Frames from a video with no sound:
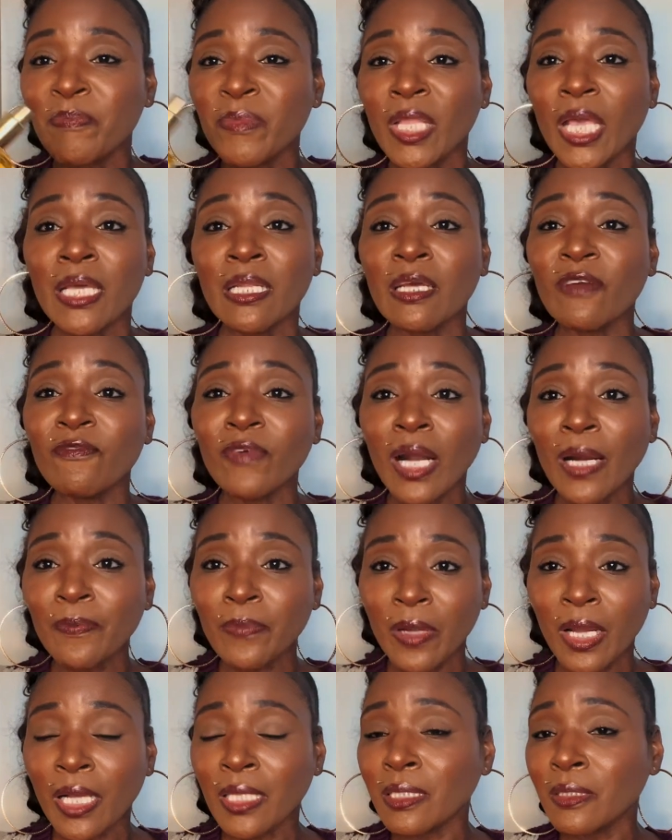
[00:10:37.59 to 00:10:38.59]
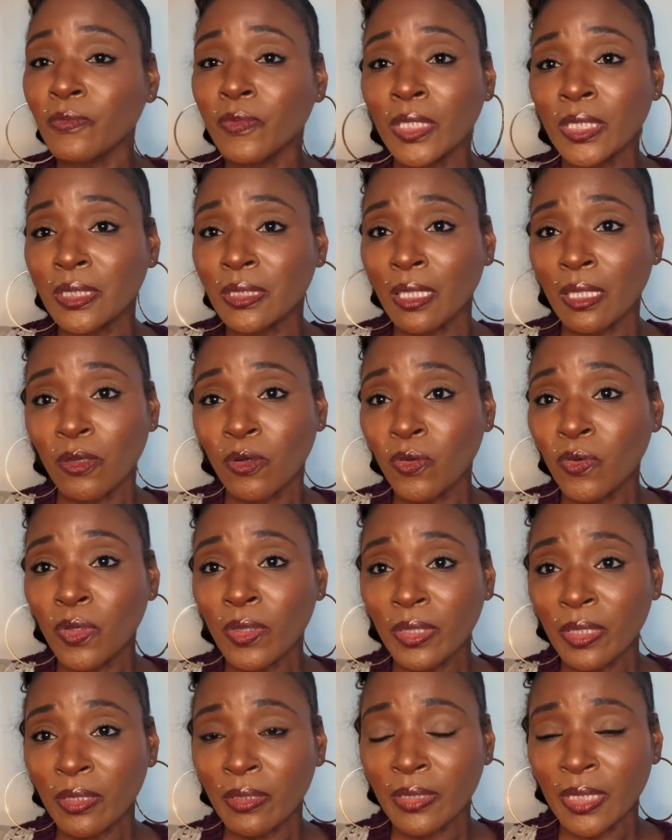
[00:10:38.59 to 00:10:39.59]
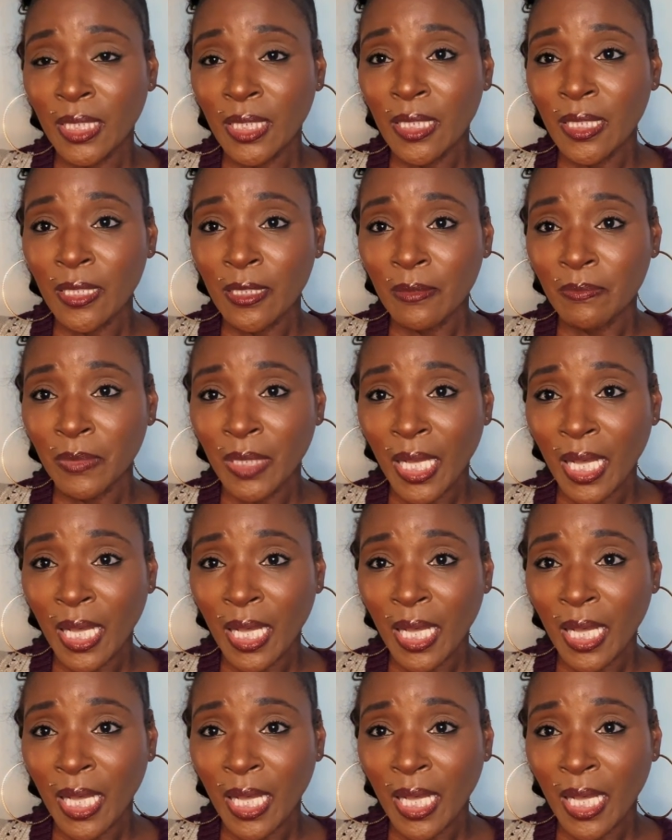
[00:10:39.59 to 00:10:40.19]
And if I probably wouldn't have ordered um,